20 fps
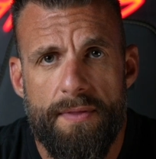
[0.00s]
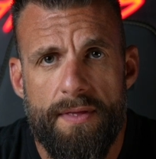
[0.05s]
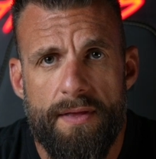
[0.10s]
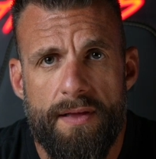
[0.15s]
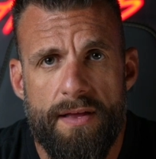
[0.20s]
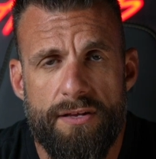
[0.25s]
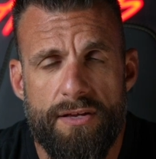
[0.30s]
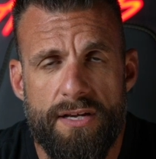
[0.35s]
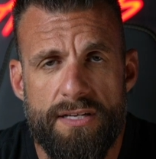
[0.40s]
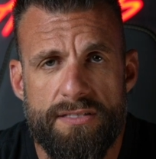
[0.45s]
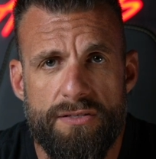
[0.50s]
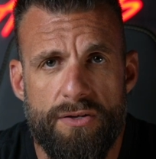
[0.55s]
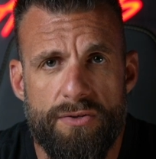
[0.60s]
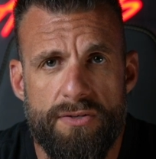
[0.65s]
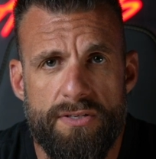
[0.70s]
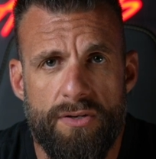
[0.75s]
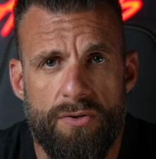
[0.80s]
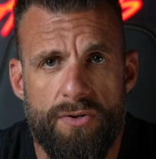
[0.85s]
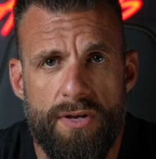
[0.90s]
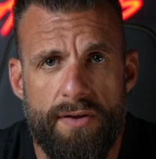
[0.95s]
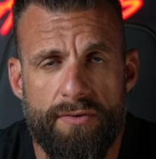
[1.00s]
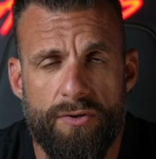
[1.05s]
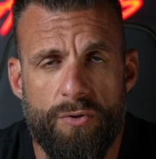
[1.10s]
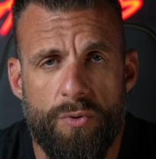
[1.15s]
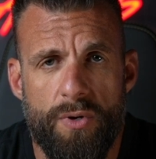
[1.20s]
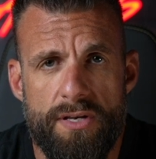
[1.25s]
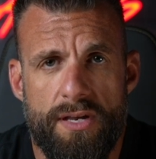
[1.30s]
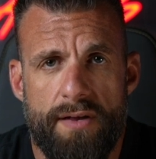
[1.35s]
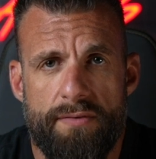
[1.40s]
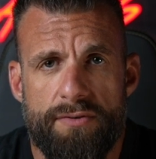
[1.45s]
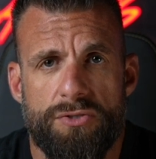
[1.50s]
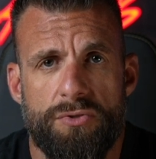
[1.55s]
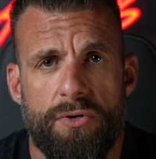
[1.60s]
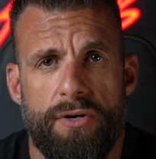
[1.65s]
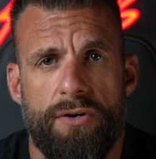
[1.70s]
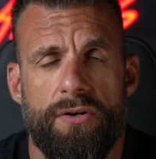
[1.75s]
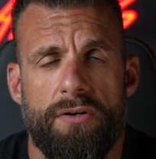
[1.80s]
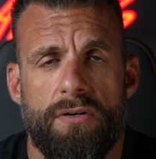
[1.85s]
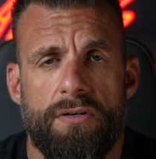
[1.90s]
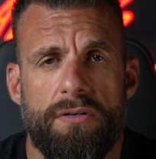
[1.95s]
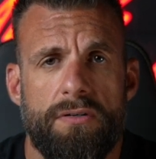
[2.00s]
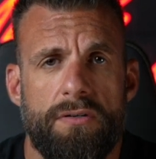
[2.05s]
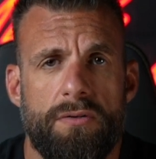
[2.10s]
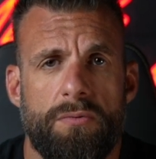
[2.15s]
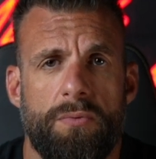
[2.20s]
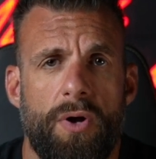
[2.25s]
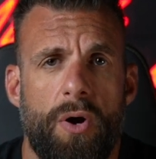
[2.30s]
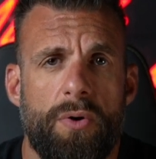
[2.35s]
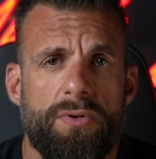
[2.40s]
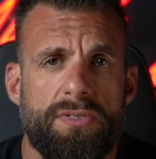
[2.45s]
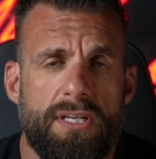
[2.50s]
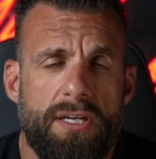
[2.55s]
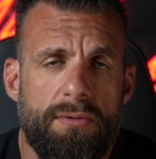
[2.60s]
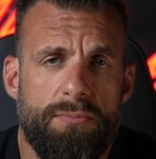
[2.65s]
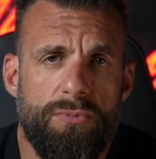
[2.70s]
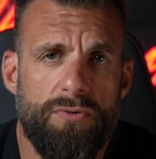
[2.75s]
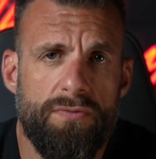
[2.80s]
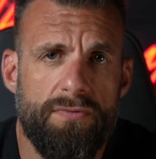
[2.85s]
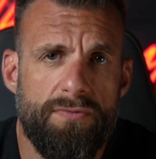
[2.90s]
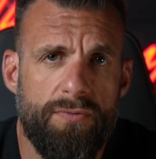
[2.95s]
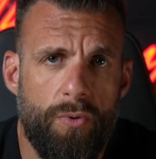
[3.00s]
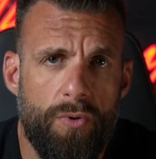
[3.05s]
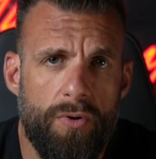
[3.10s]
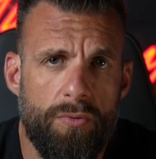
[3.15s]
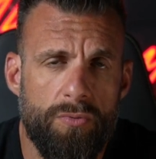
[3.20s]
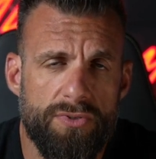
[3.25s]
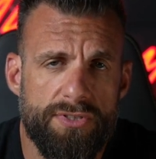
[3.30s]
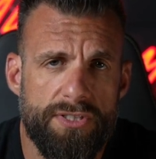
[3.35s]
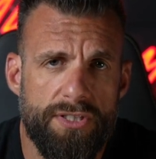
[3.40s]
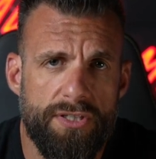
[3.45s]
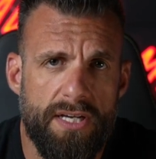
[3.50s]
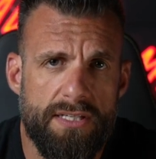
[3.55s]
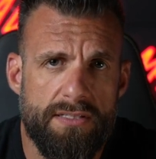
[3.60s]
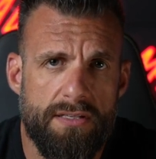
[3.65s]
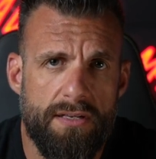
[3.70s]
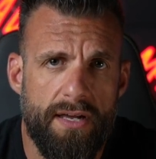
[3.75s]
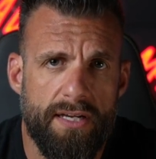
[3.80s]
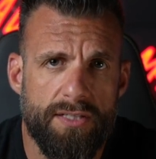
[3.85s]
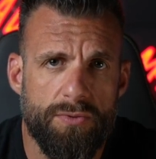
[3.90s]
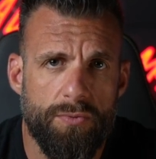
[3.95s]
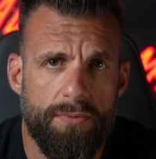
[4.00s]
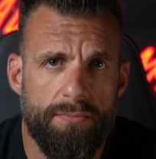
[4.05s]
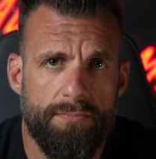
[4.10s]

you guys know the deal never quit, never surrender. We always keep moving forward, and we'll see you guys in the next one.